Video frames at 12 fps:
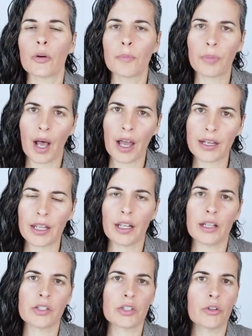Your
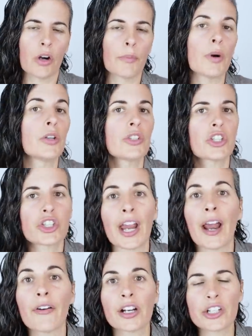body is your most
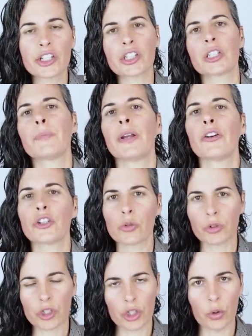cherished
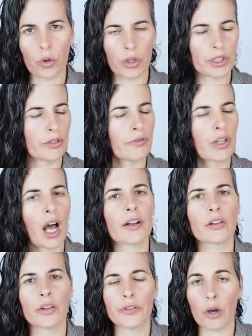spiritual tool and you've got
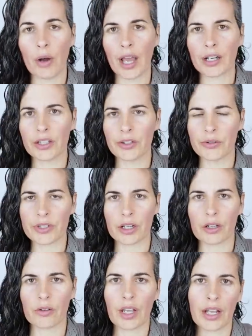to know how to use
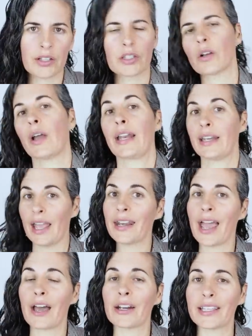it. Okay. So, and,
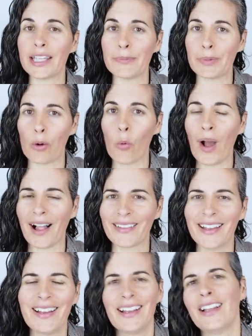and how to keep it
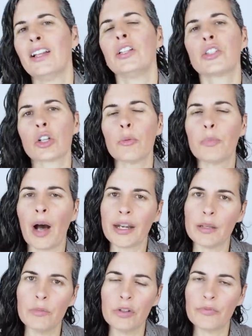well. So
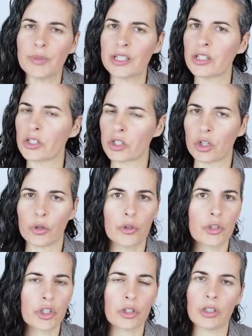body movement is
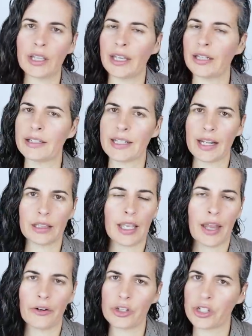crucial in a
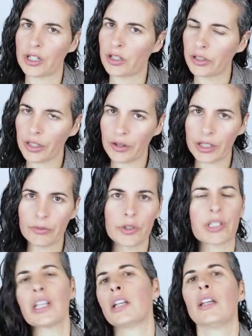daily energy clearing
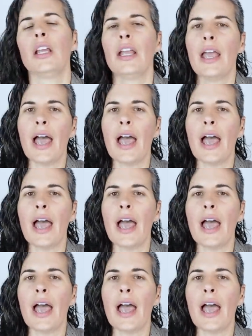routine.